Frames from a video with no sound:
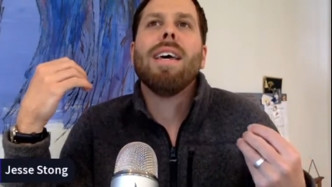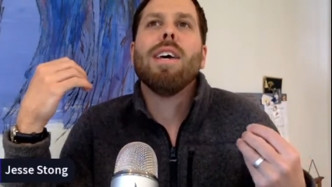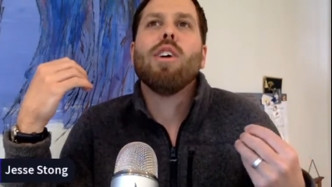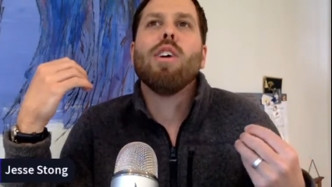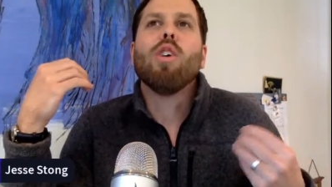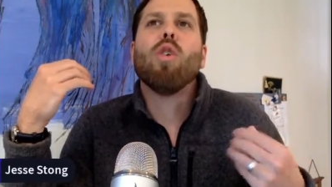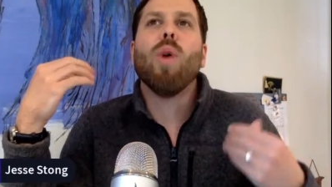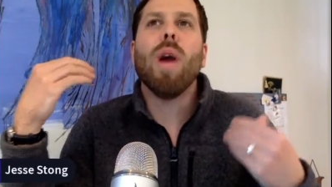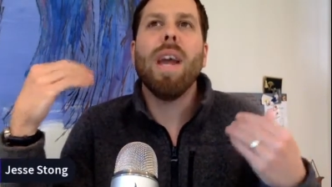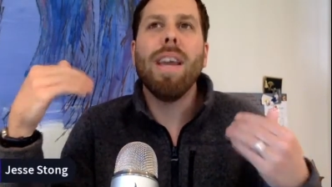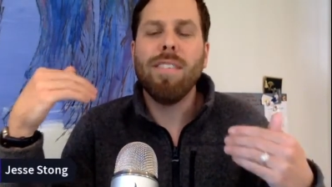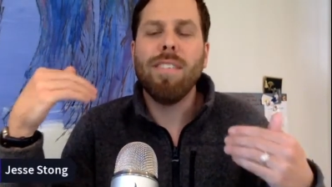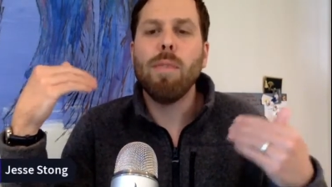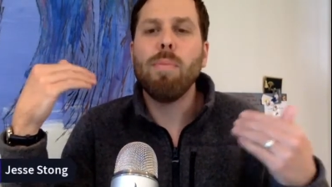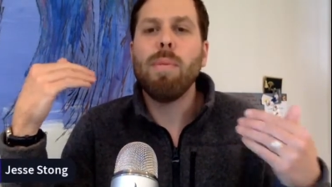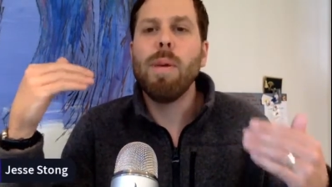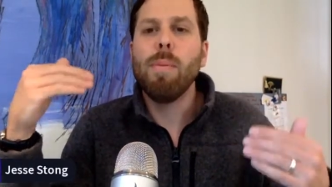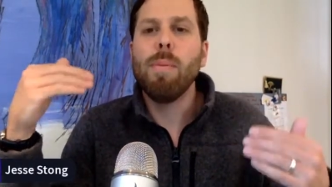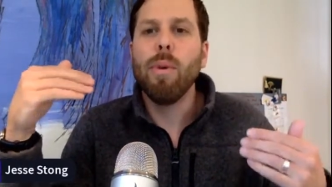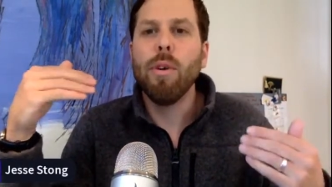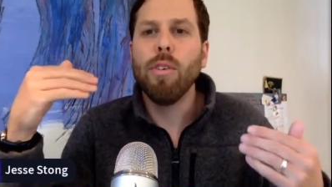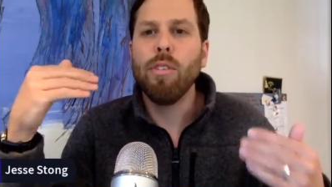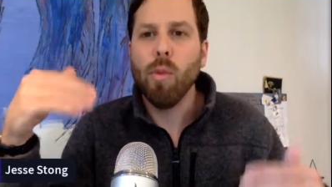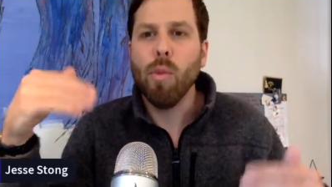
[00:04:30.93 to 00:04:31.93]
crazy
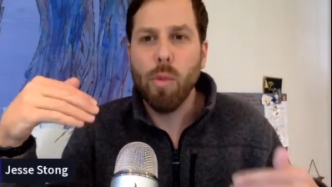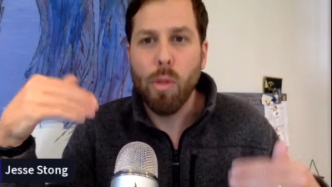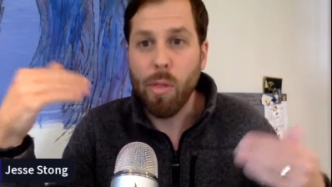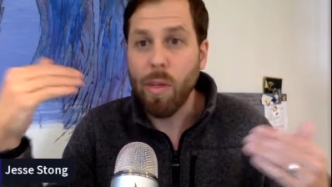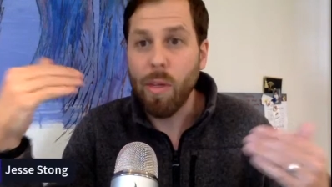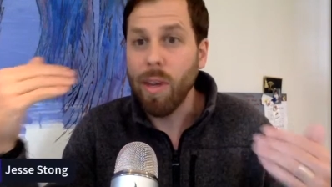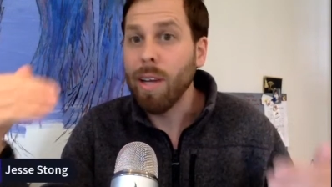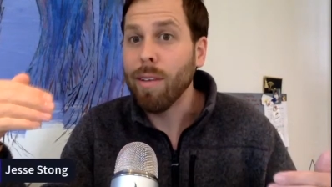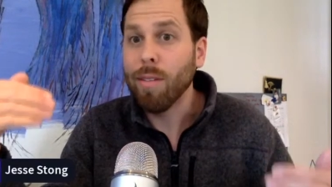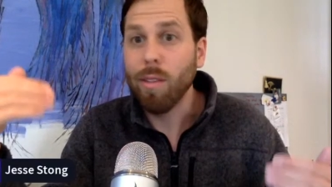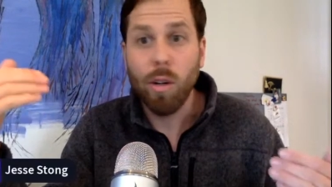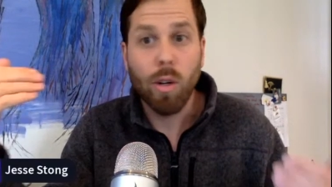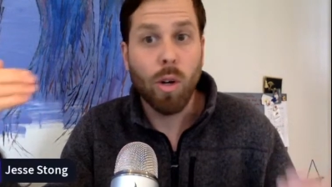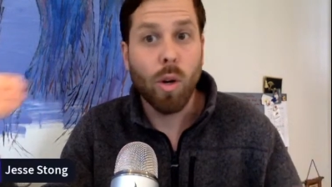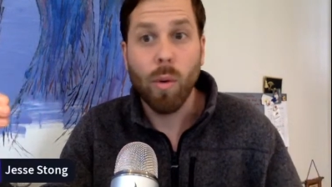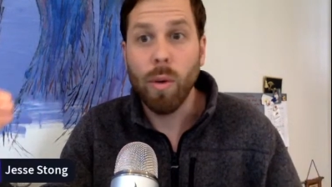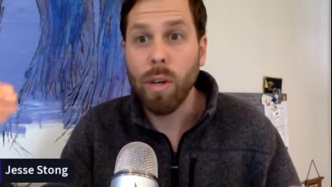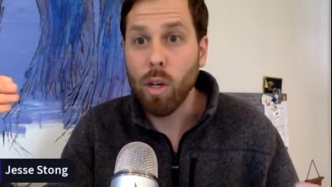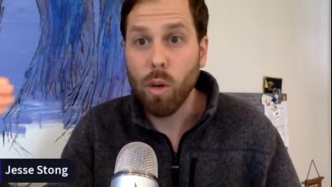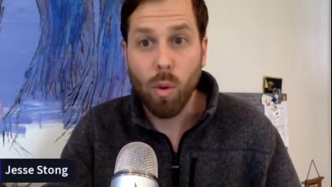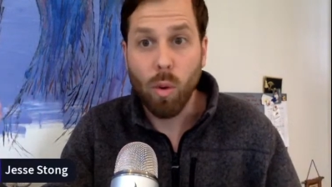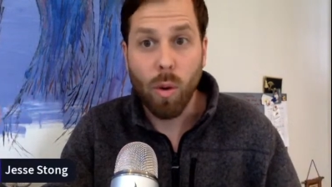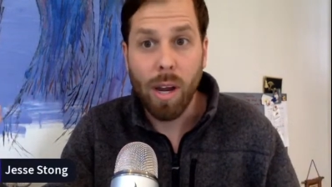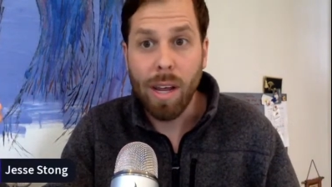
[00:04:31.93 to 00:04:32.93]
people don't think they're
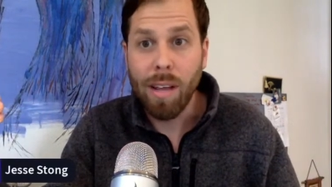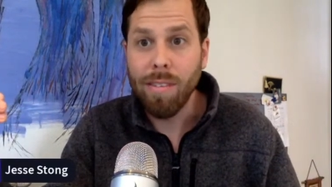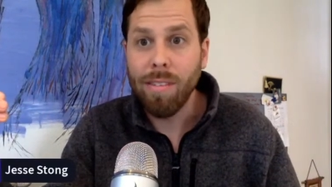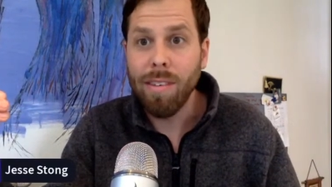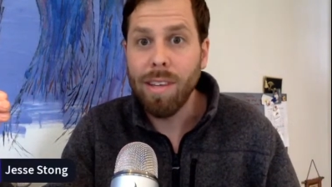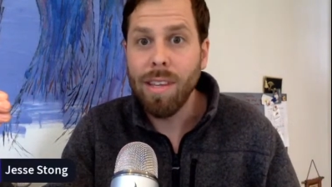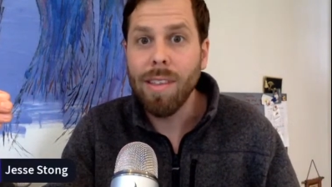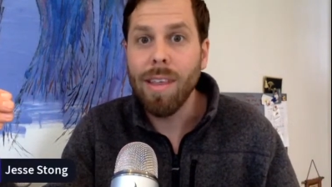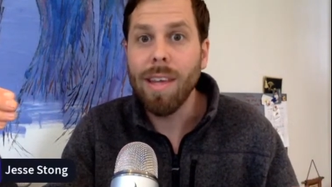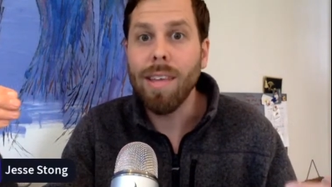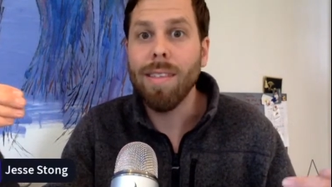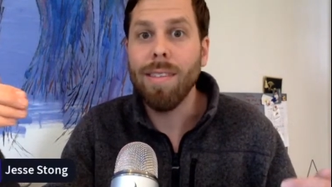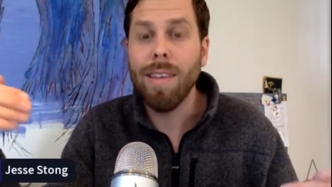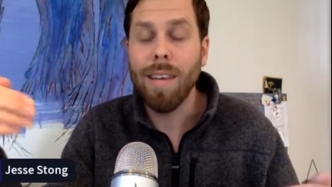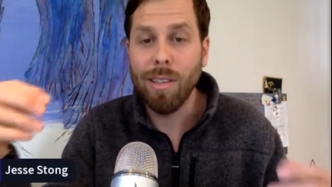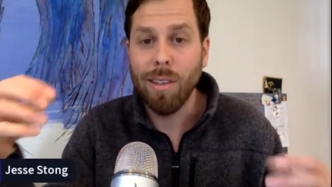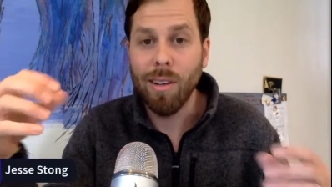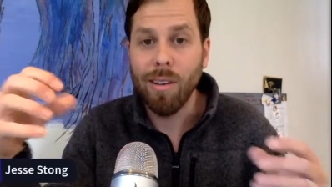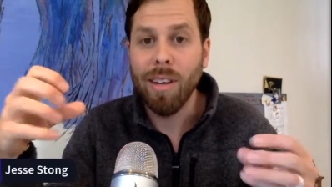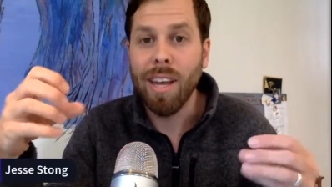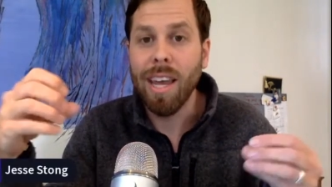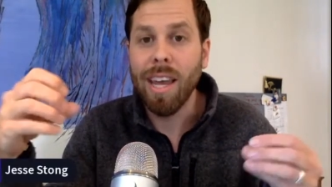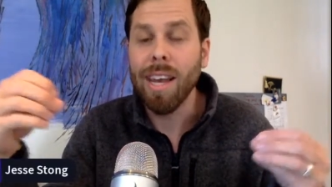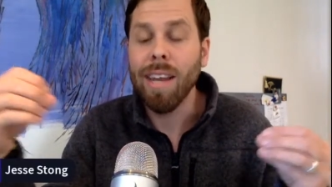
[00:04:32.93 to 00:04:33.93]
going crazy. They think
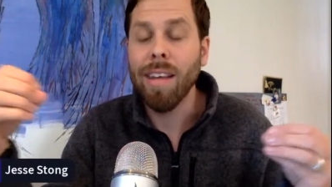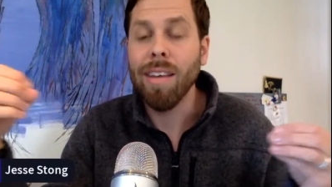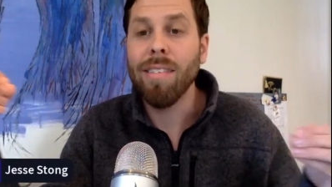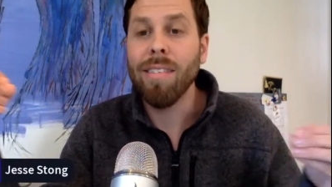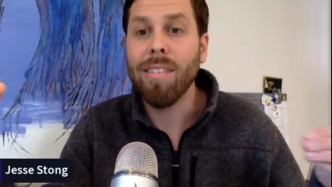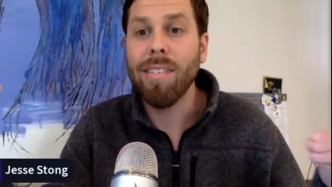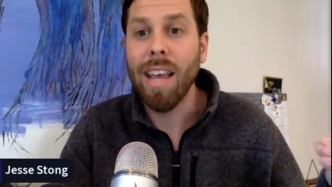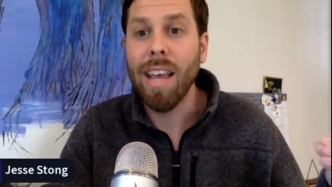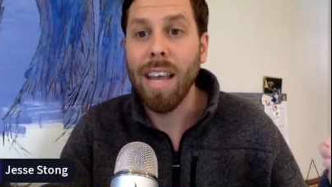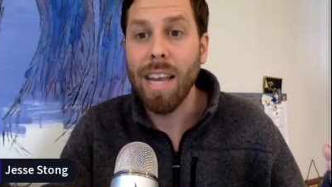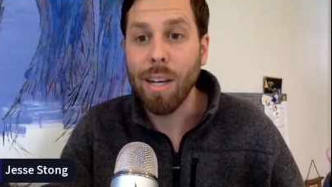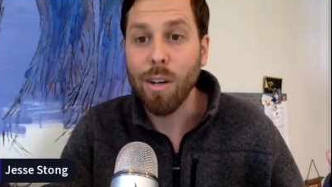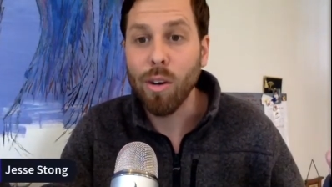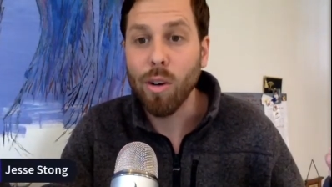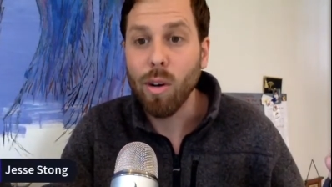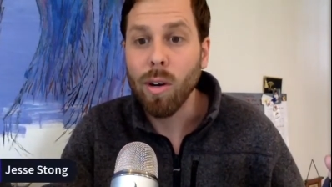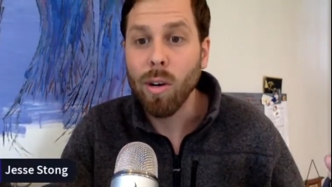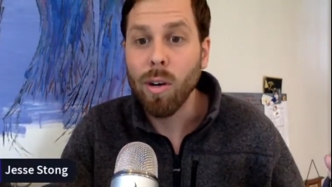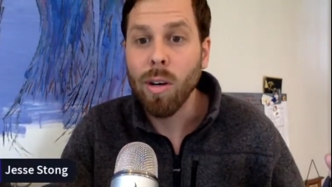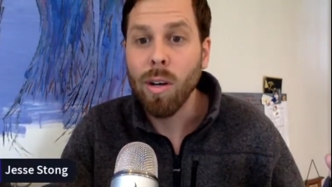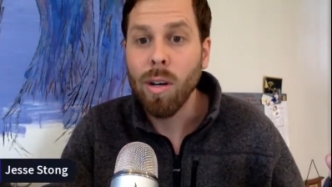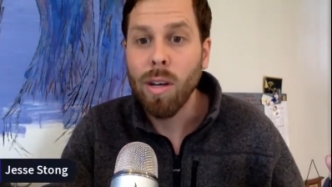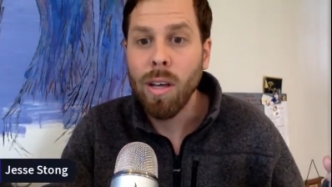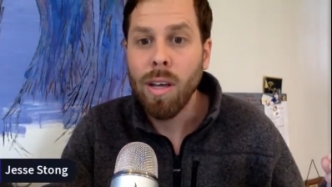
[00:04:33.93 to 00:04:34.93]
they're getting saner.